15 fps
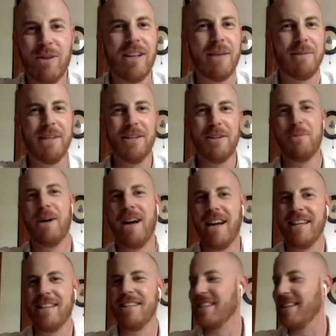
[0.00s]
a little
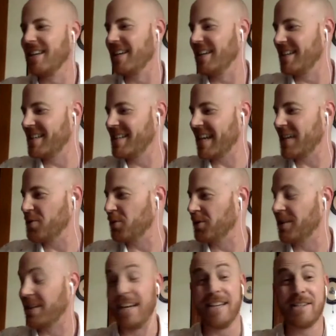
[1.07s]
behind schedule
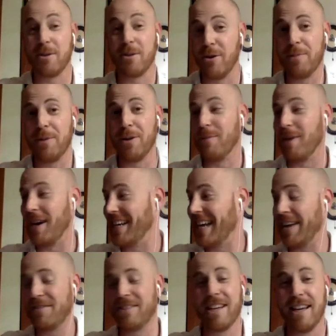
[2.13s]
today, so I hope you don't mind. I have
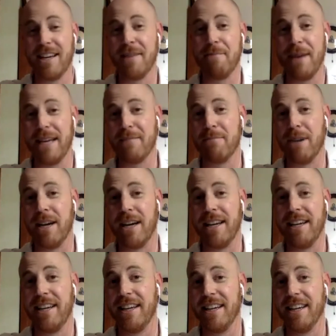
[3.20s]
to kind of make
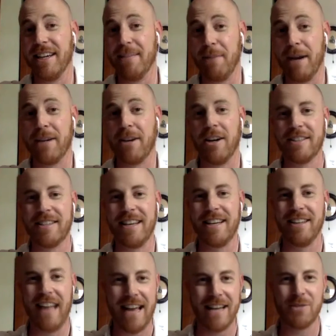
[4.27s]
my my cocktail
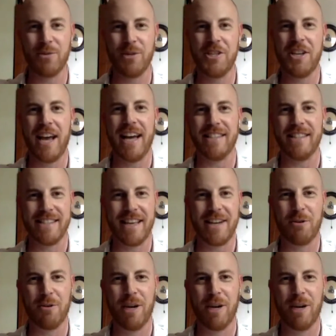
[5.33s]
as we chat. Is that all right?